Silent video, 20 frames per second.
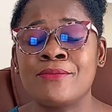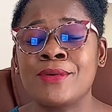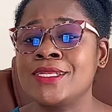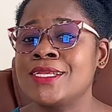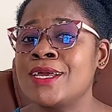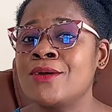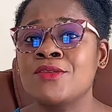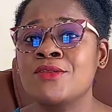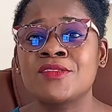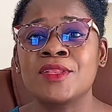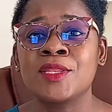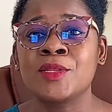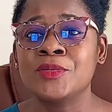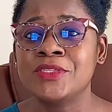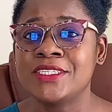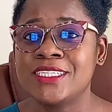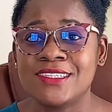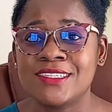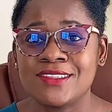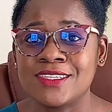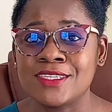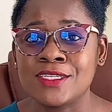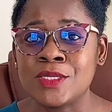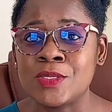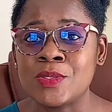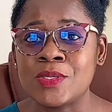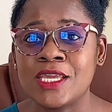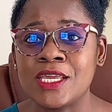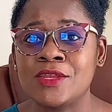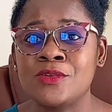and that was Londis in
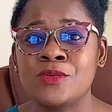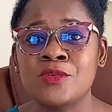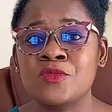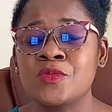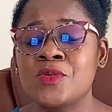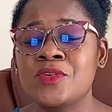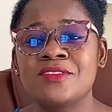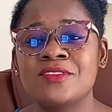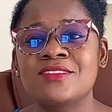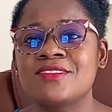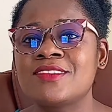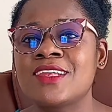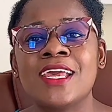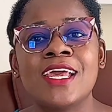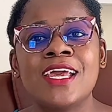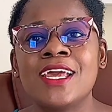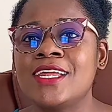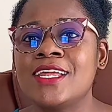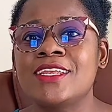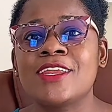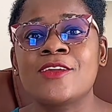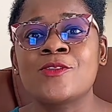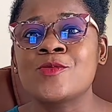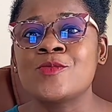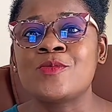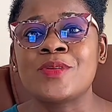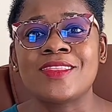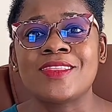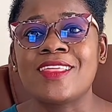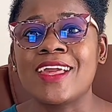the UK. Those ones, they would
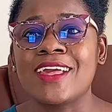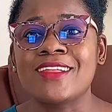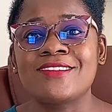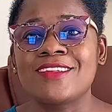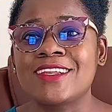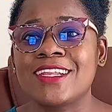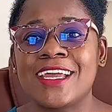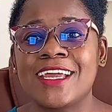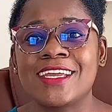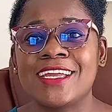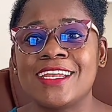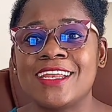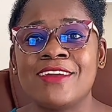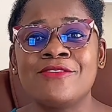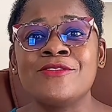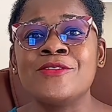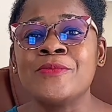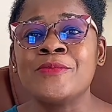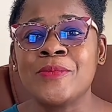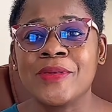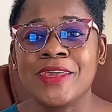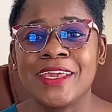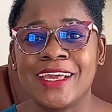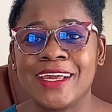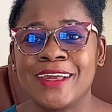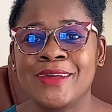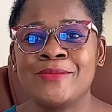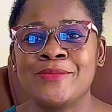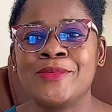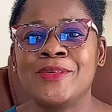be there till like 11 p.m.